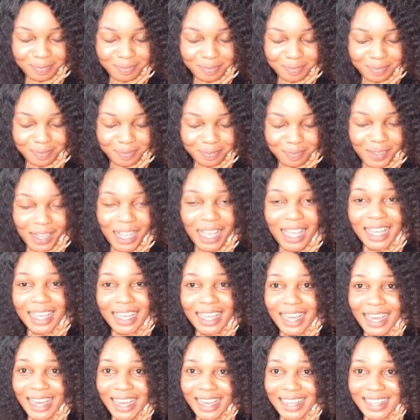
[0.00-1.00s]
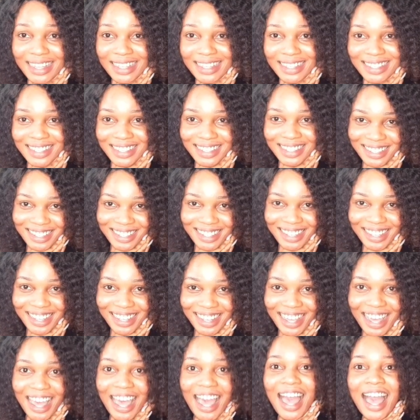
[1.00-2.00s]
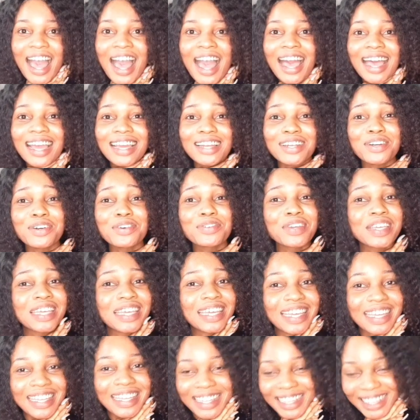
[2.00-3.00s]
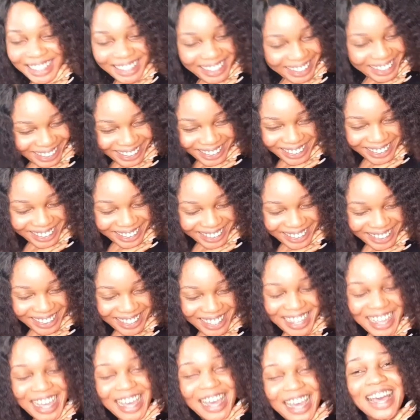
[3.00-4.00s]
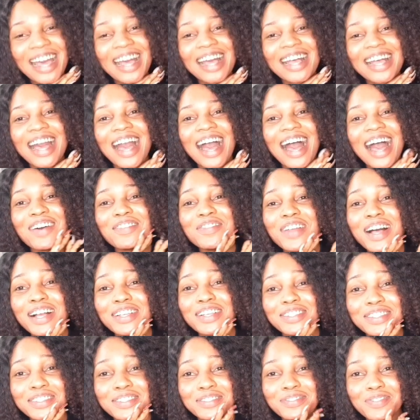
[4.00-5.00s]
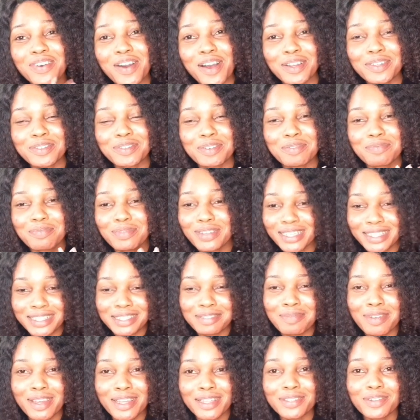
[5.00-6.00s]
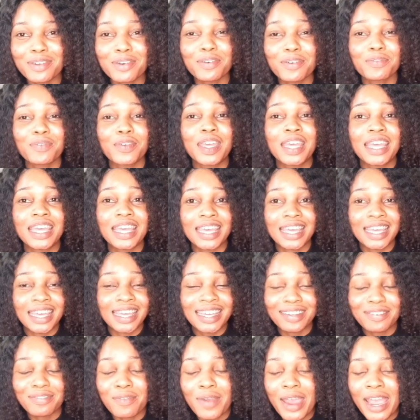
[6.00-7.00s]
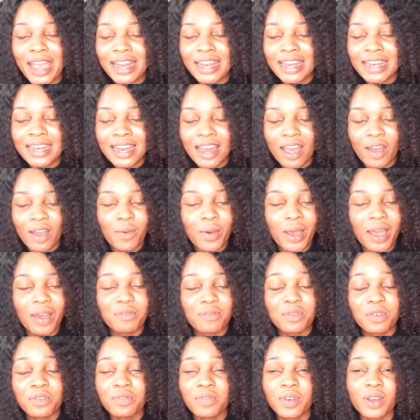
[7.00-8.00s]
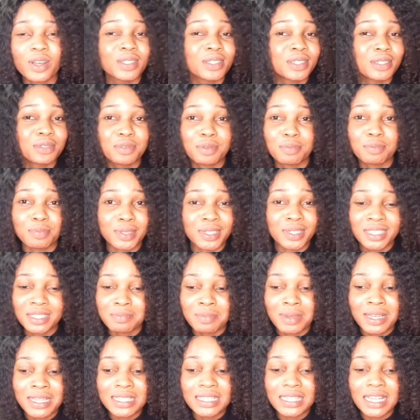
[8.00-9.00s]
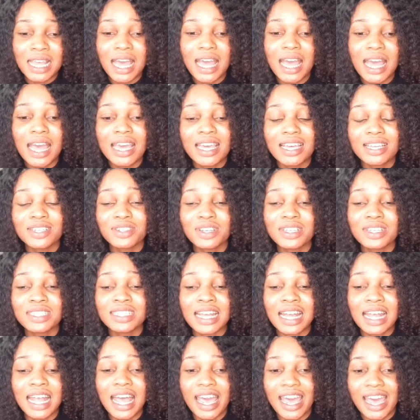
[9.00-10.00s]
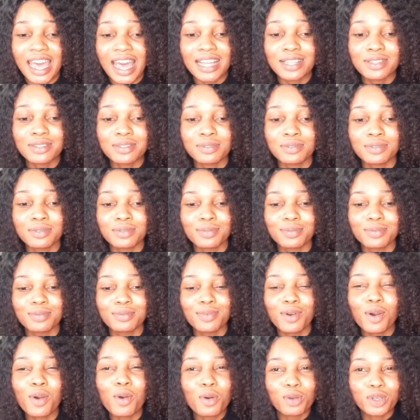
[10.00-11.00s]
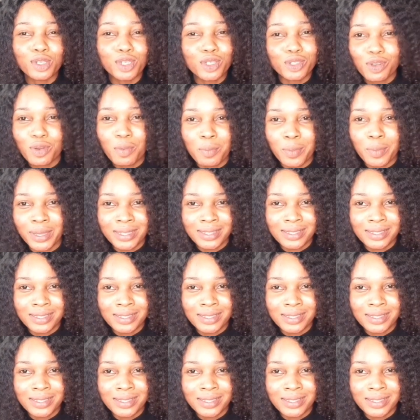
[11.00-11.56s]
Guys, I love cake. I've not actually found replacement of cake right now. I've not found the replacement. It's just that I had to caution myself.